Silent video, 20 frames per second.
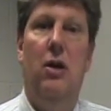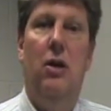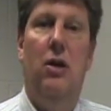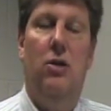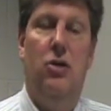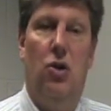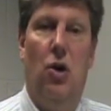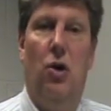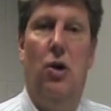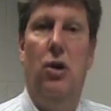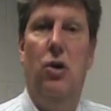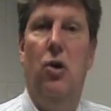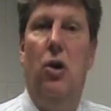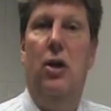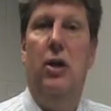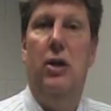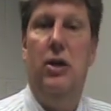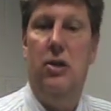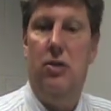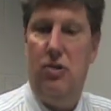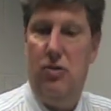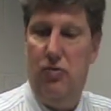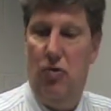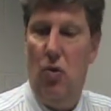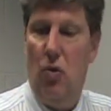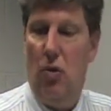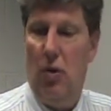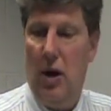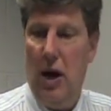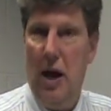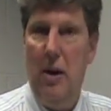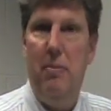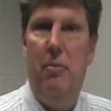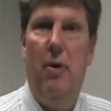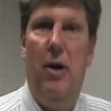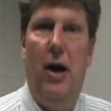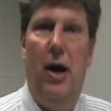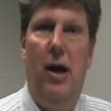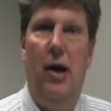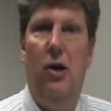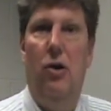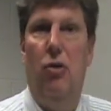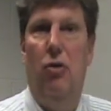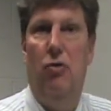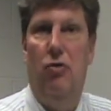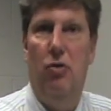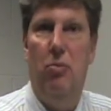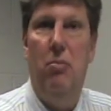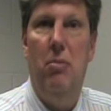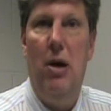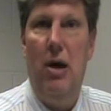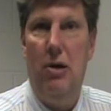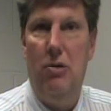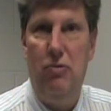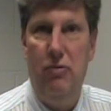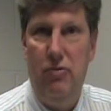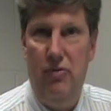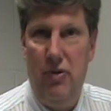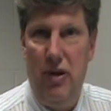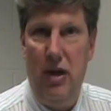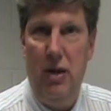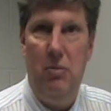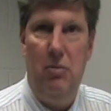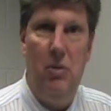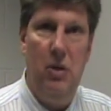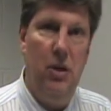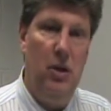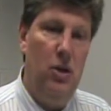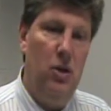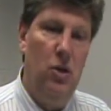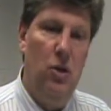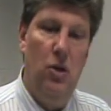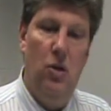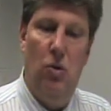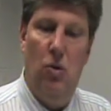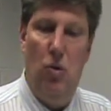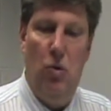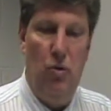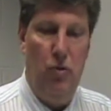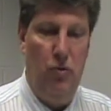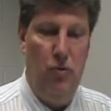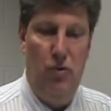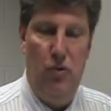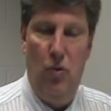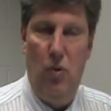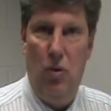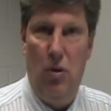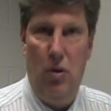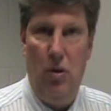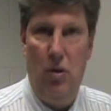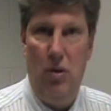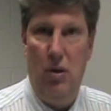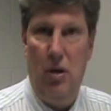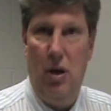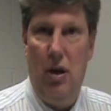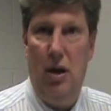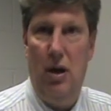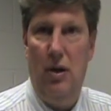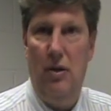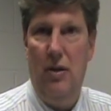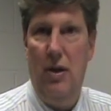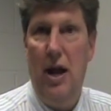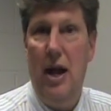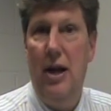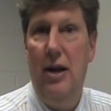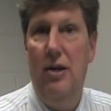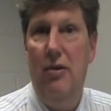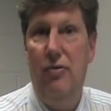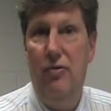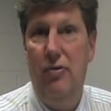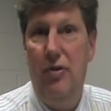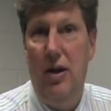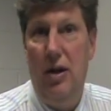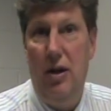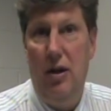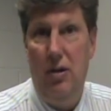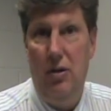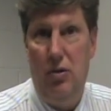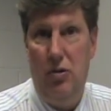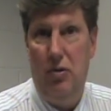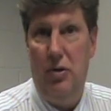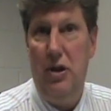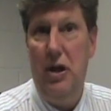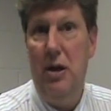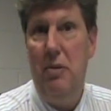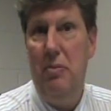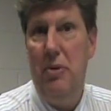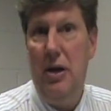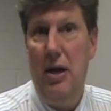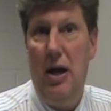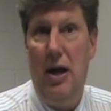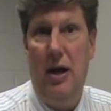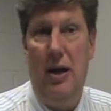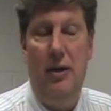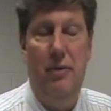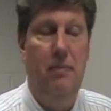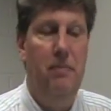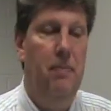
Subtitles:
target audience for Empire or for Modern Family or for the NFL or the NBA?